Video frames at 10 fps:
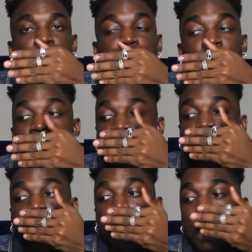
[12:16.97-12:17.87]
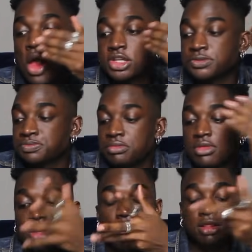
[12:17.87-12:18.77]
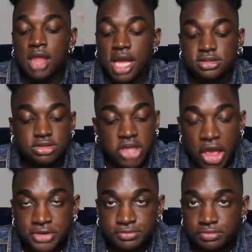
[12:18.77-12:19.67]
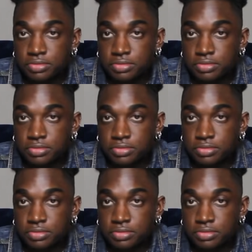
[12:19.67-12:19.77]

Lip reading: my life is calm, collected.